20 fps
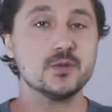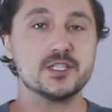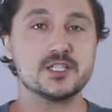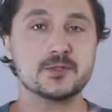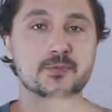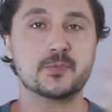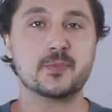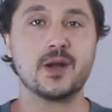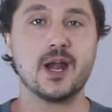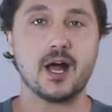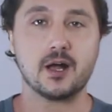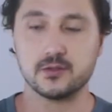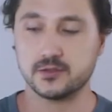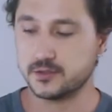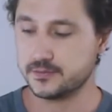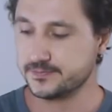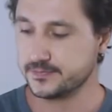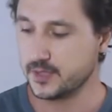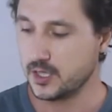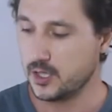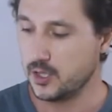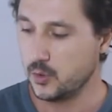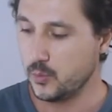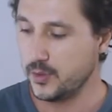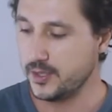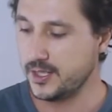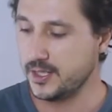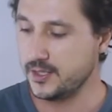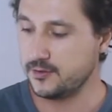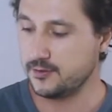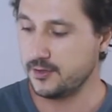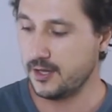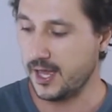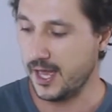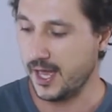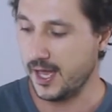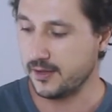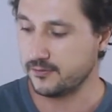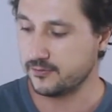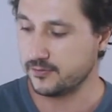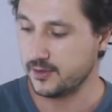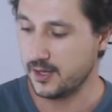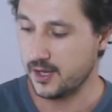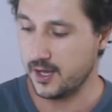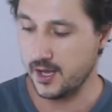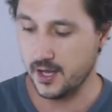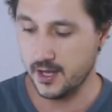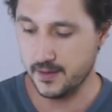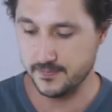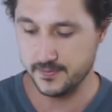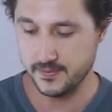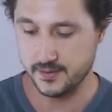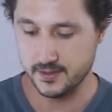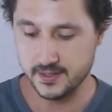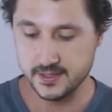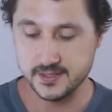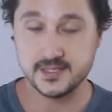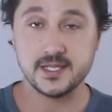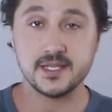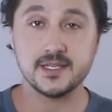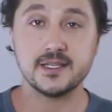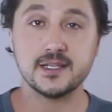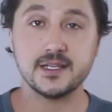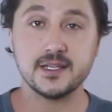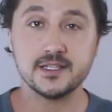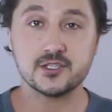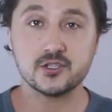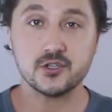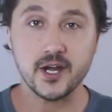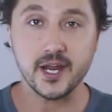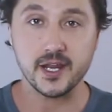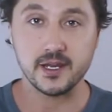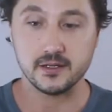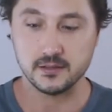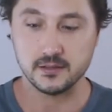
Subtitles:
sprout, we need to have a seedling tray